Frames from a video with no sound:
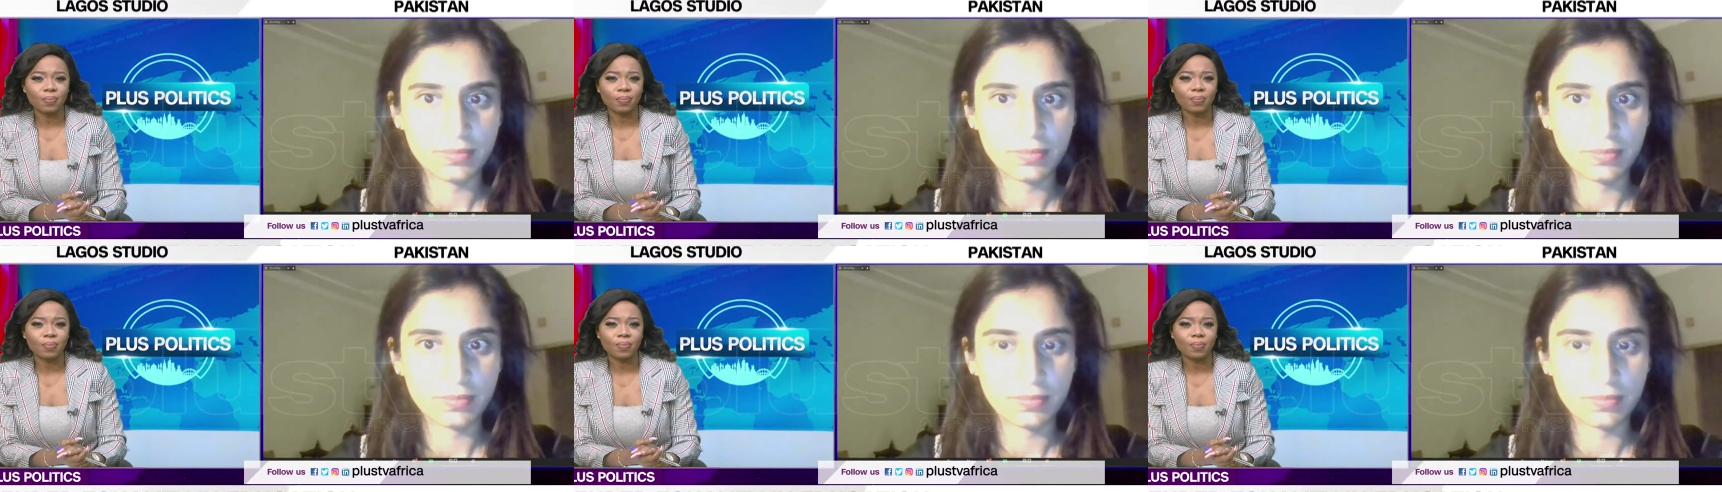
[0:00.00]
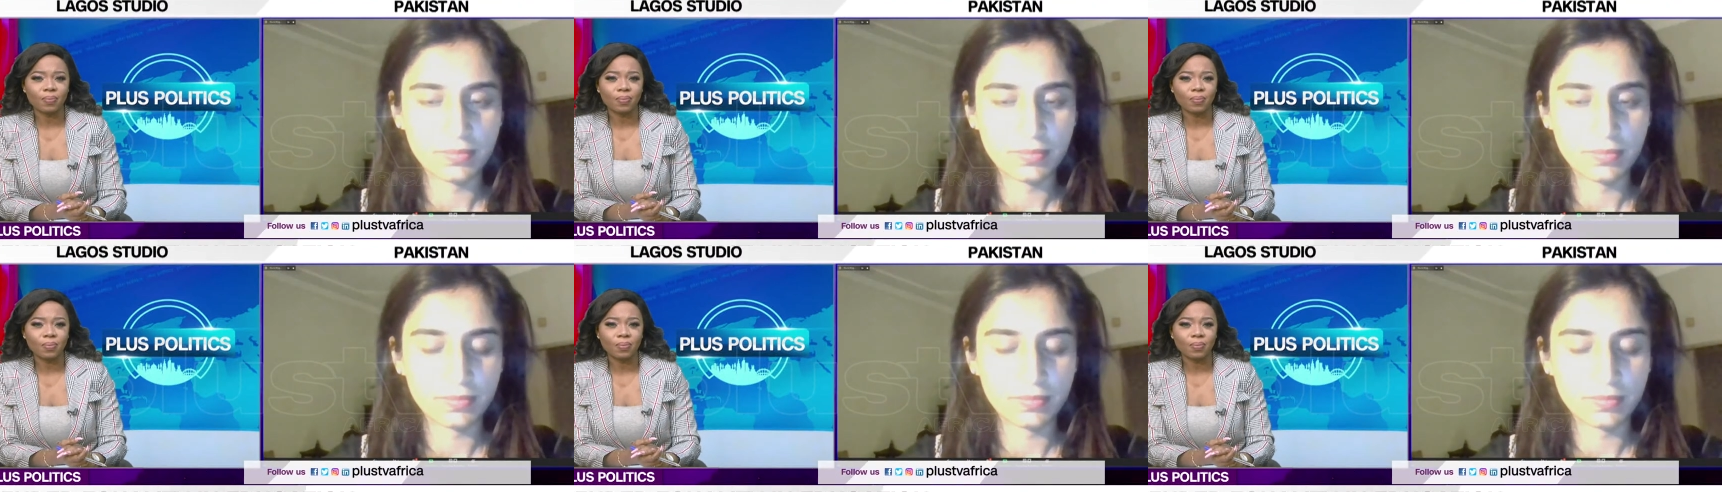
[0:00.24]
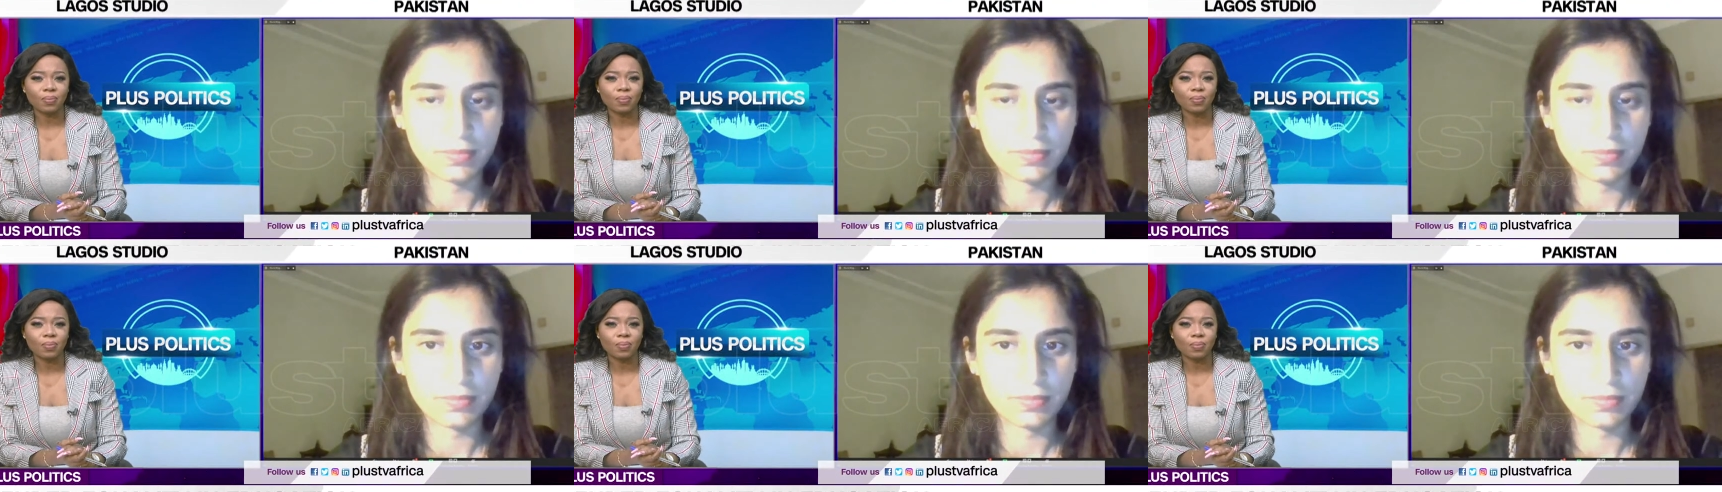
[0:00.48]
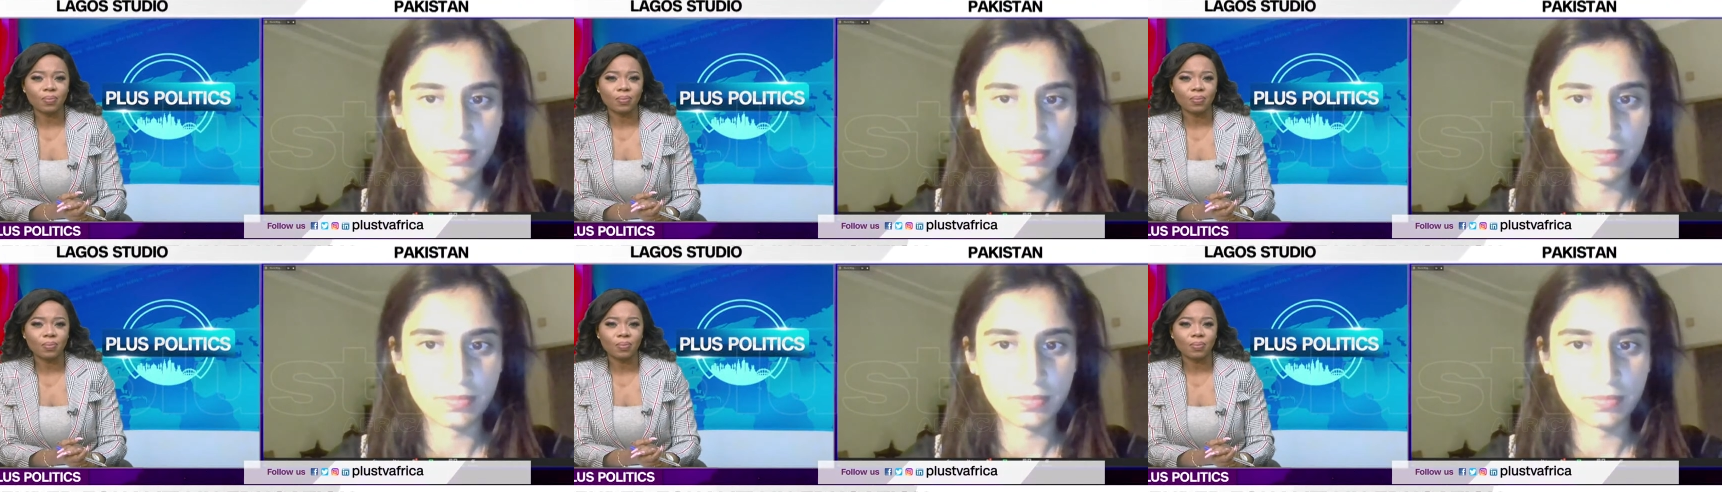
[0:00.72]

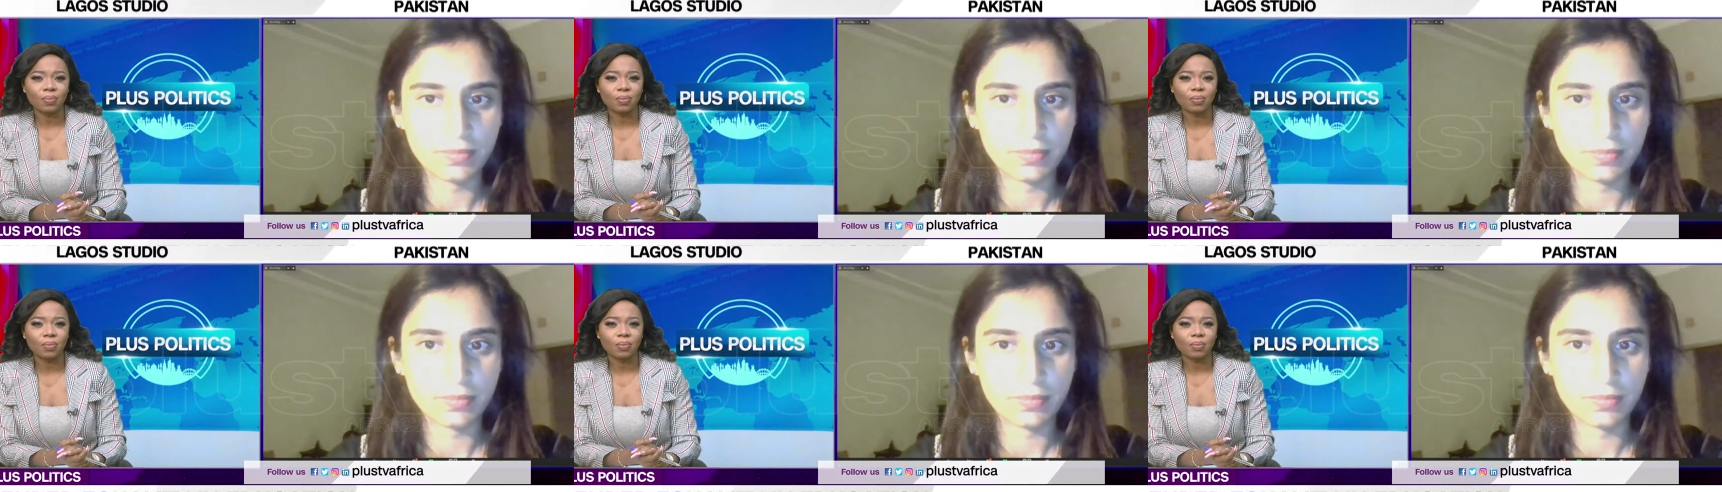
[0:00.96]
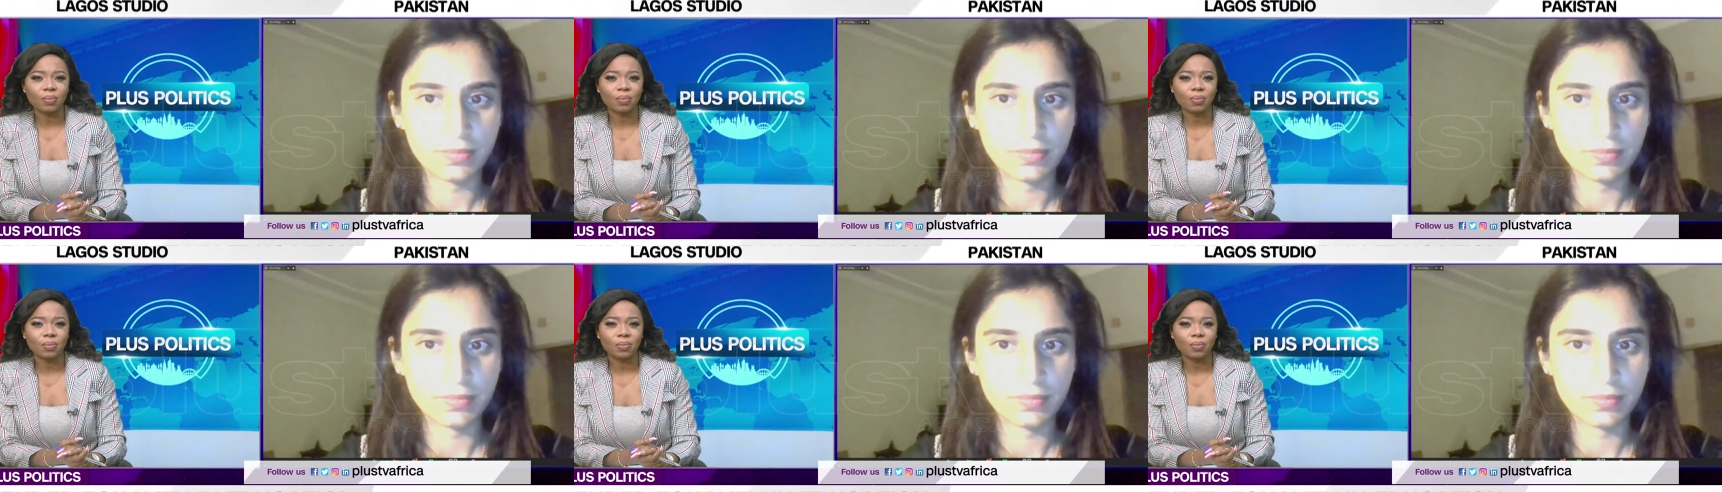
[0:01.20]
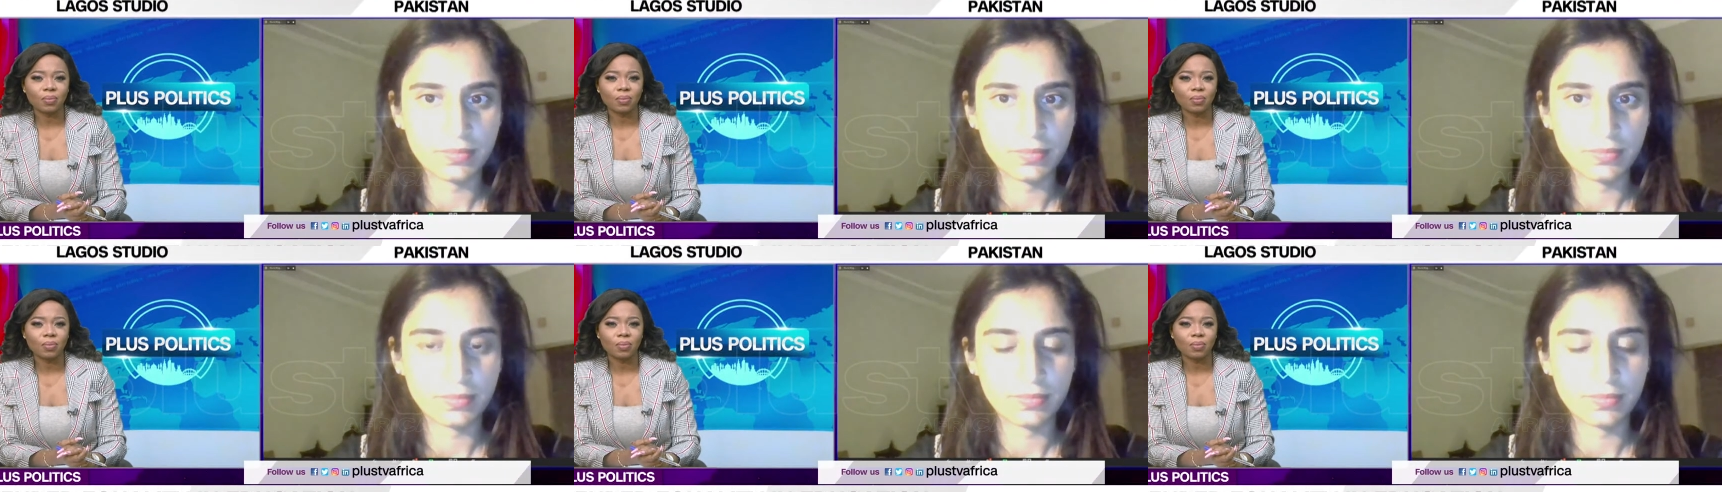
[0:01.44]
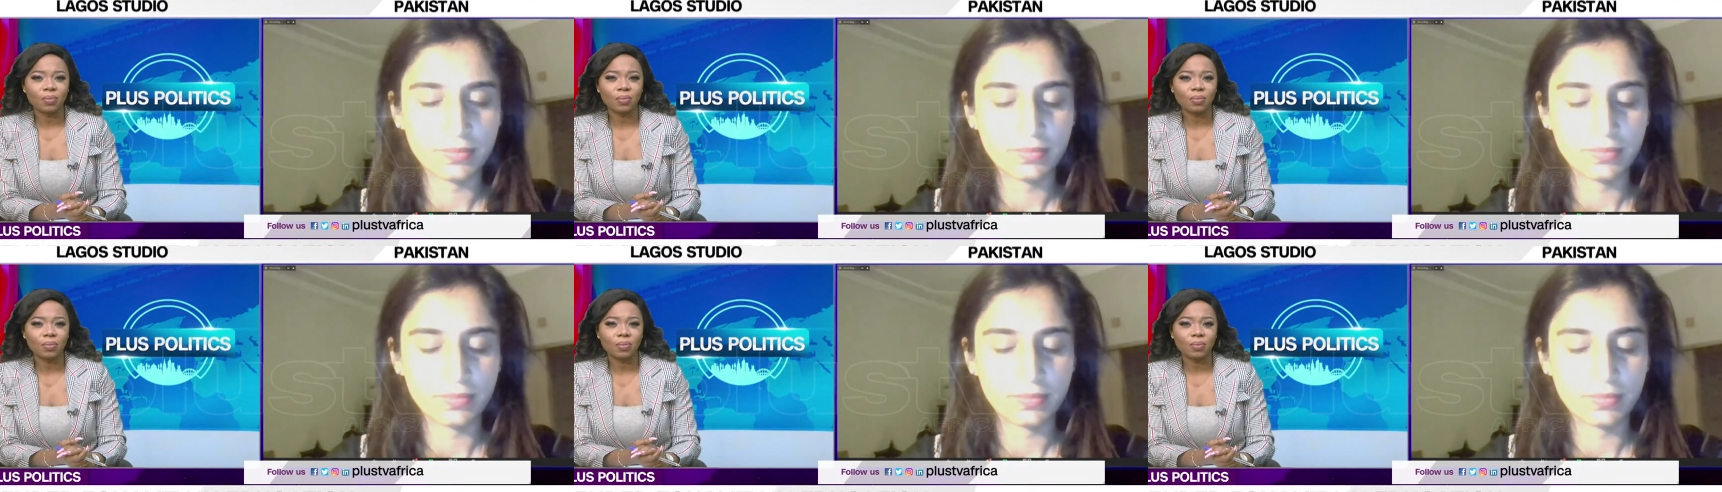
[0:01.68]
No one is speaking in this clip.